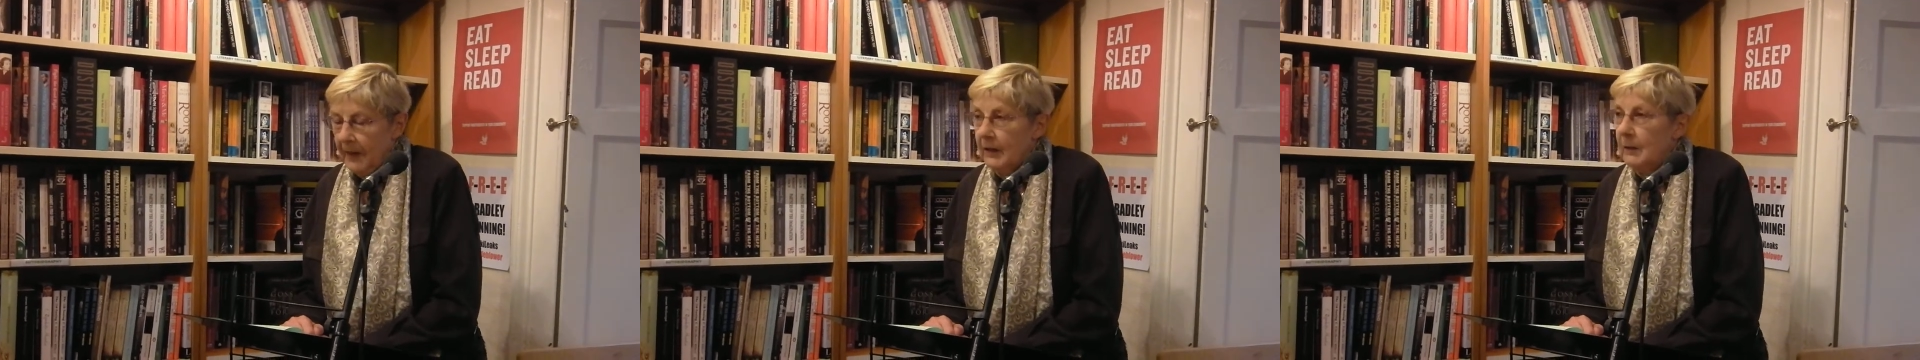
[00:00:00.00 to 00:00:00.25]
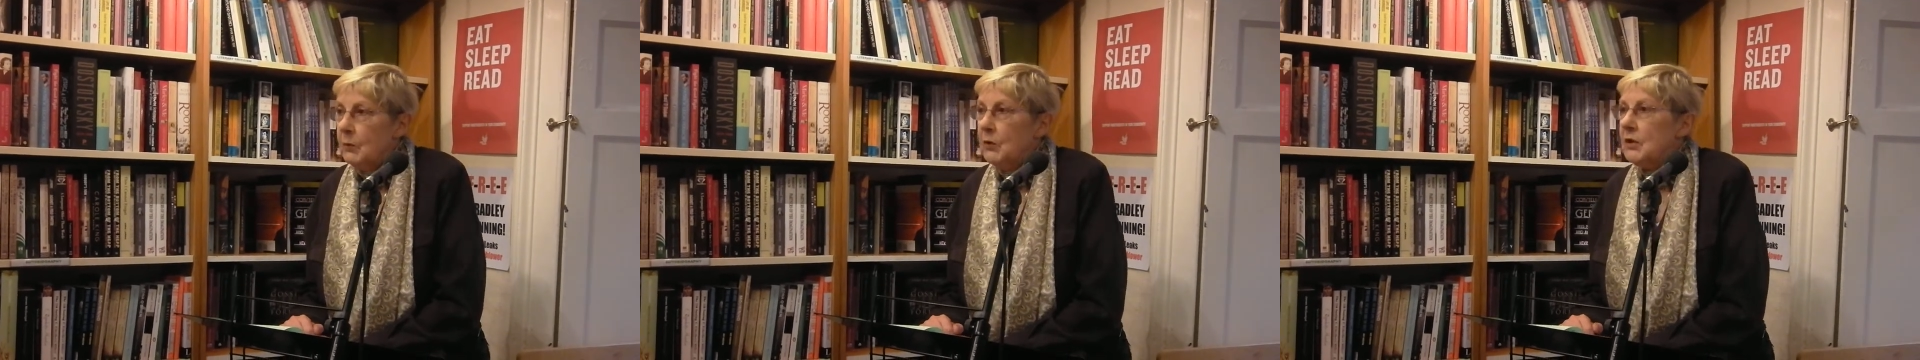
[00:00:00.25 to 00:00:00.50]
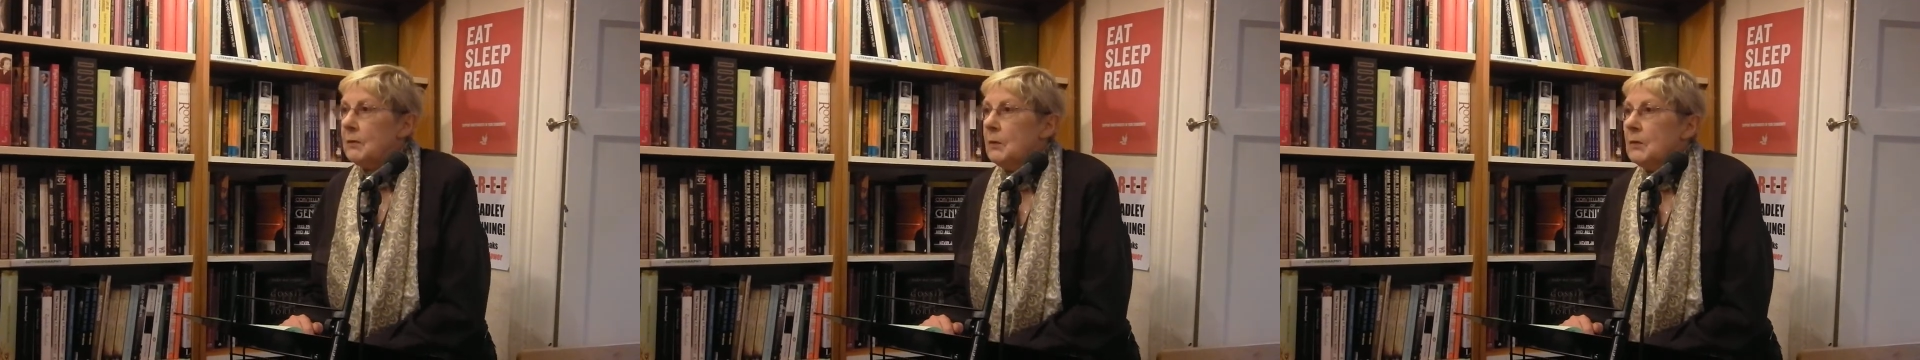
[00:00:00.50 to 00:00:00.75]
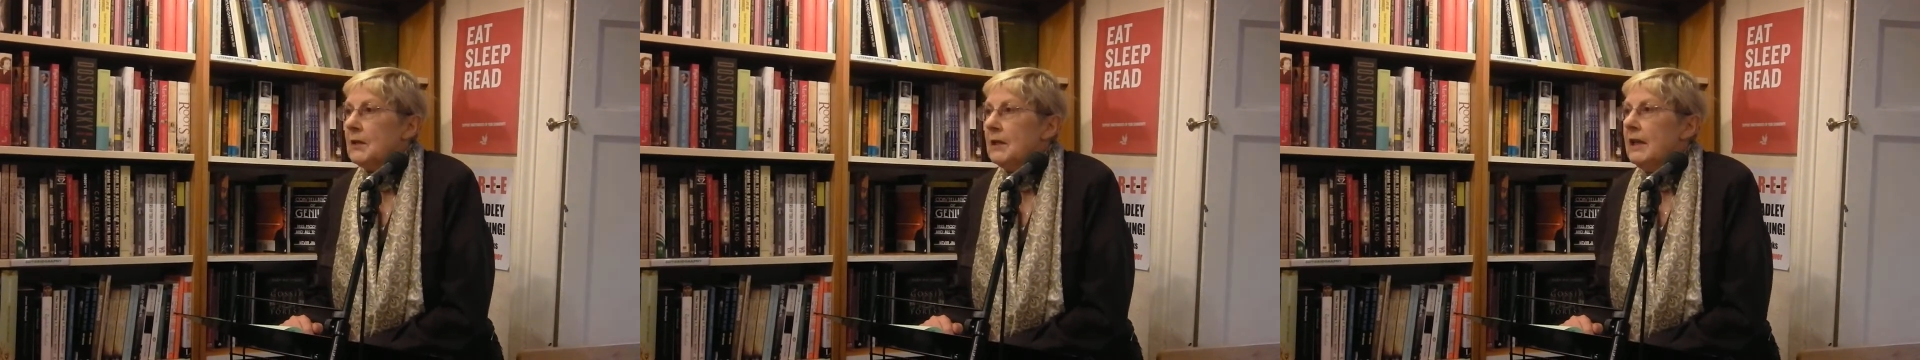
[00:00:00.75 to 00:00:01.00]
and the
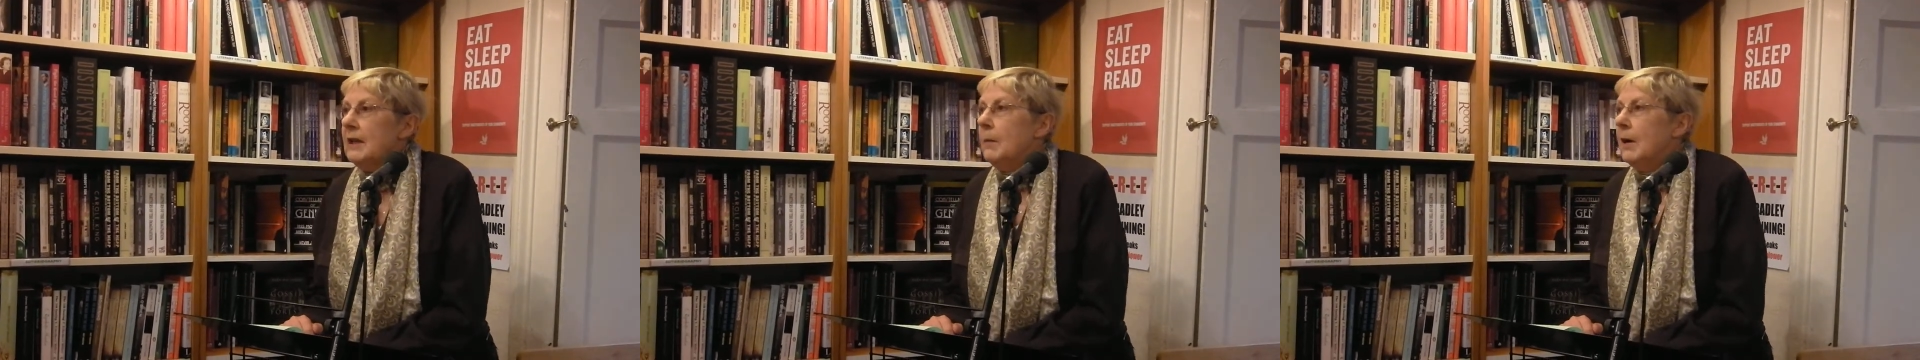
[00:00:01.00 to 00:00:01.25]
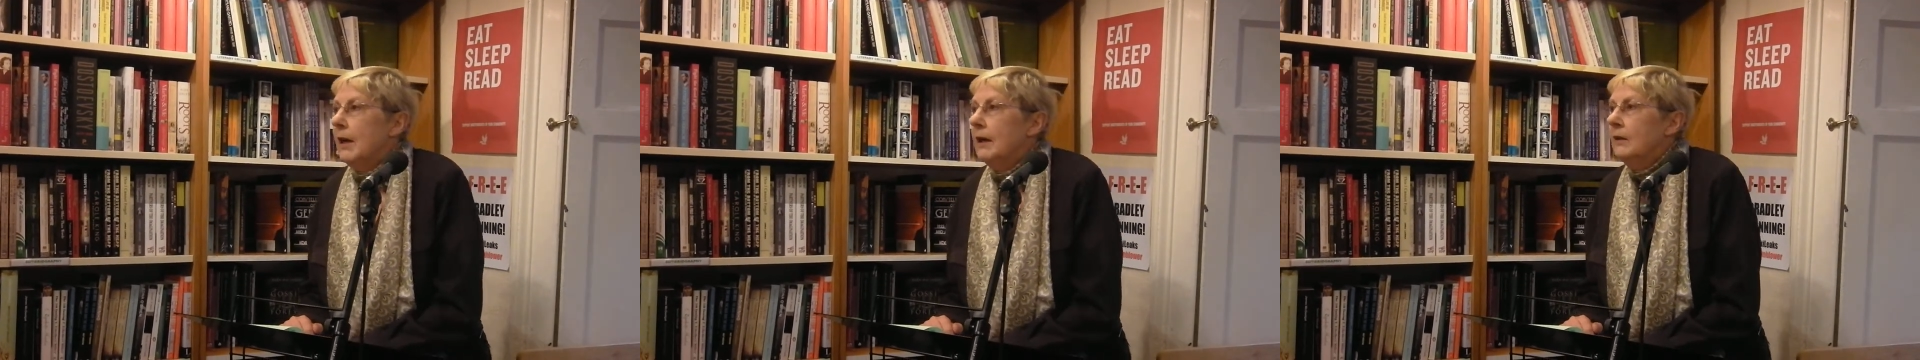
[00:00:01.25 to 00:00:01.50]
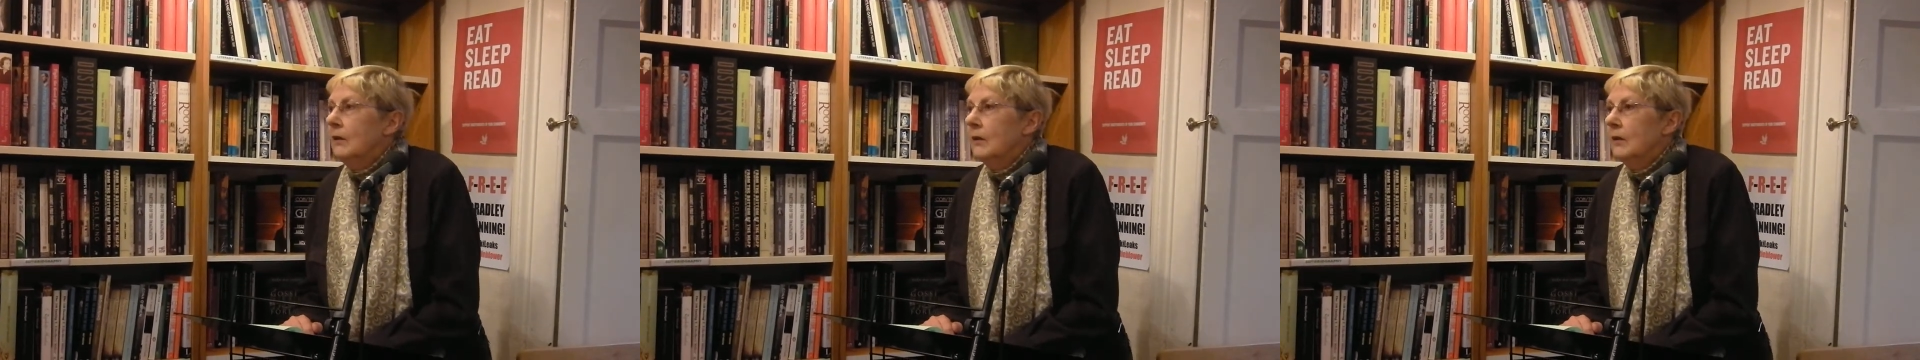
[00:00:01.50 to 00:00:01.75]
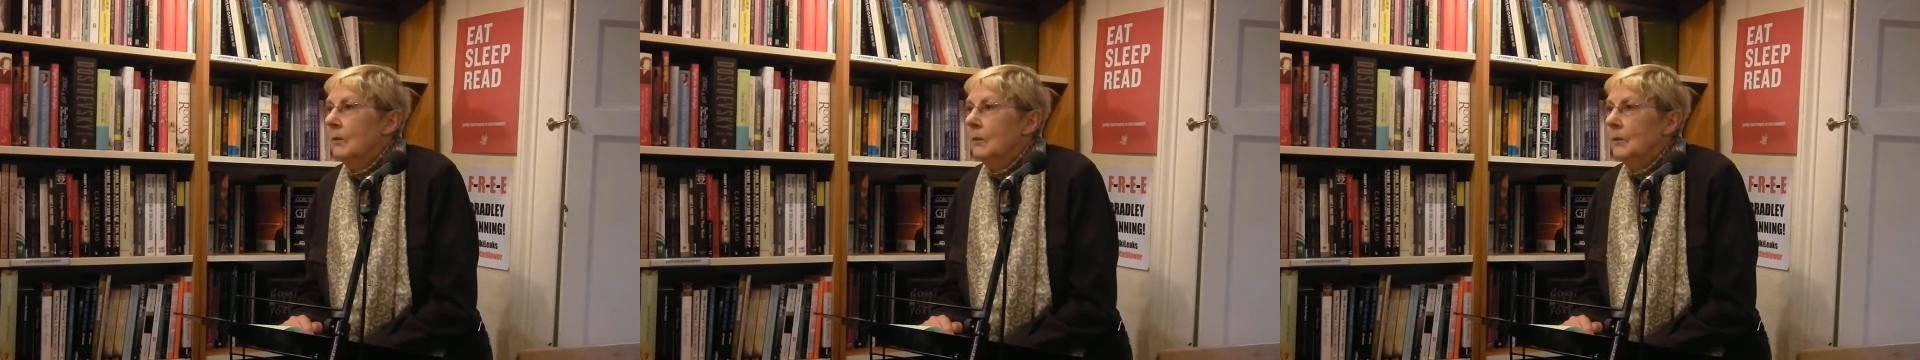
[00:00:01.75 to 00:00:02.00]
principles that lay behind
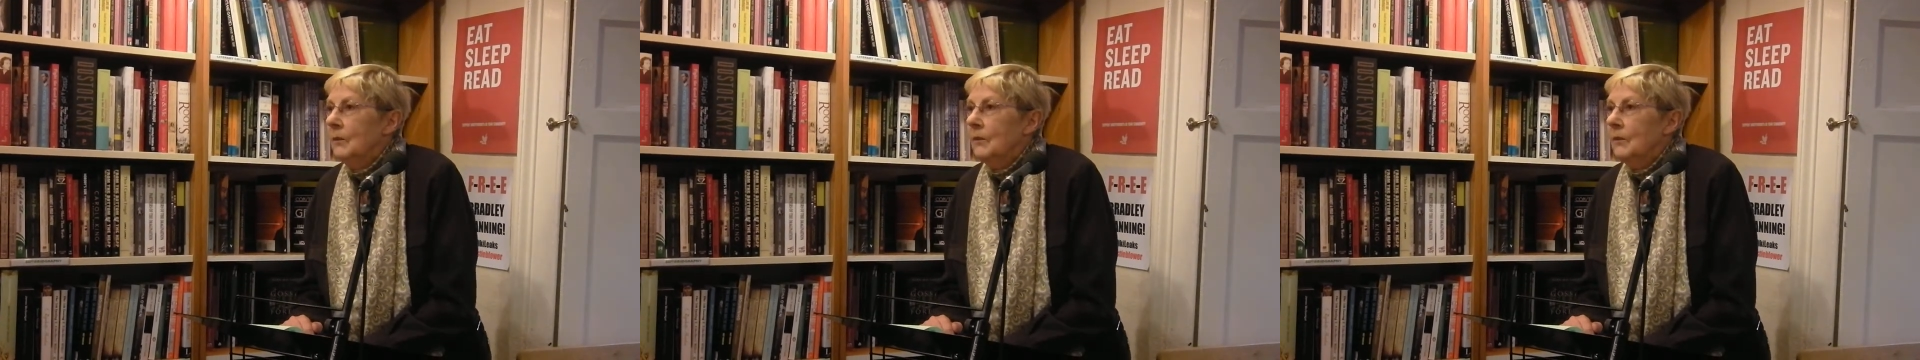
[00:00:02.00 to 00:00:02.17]
them,